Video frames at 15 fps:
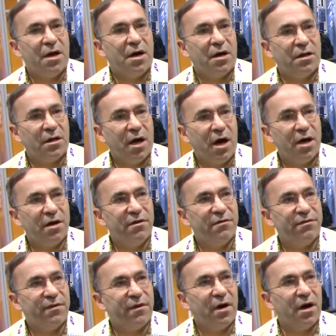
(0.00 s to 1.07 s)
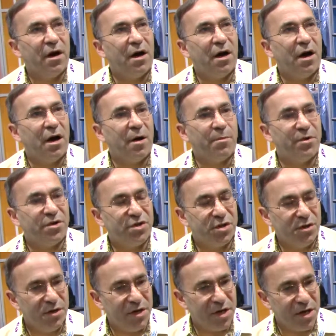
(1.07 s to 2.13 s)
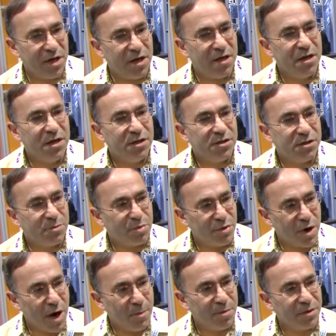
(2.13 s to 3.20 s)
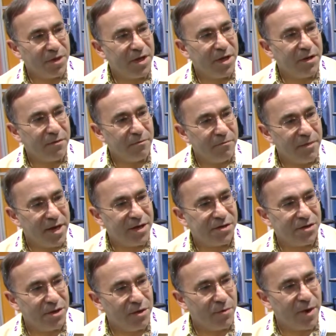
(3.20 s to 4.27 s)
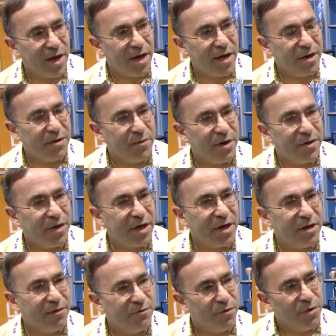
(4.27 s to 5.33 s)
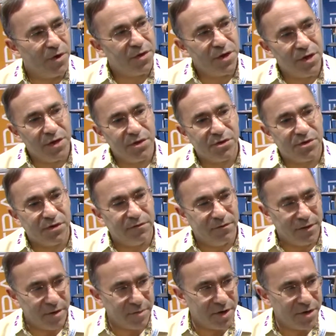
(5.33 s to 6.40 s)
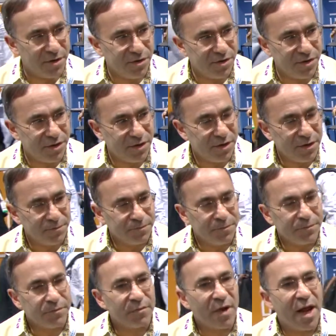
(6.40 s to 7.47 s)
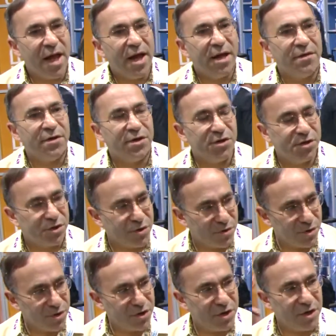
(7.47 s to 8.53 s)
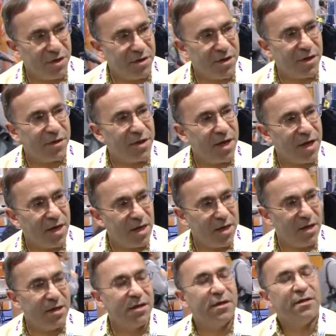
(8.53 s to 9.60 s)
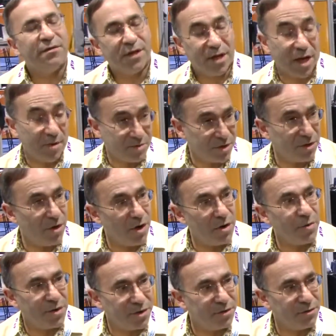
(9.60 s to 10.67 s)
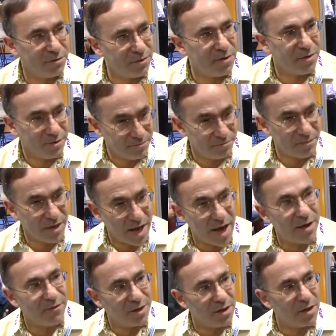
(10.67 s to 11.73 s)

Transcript: a lot of opportunity to properly mix in a way where they can avoid the use of limiters and the distortion that comes along with having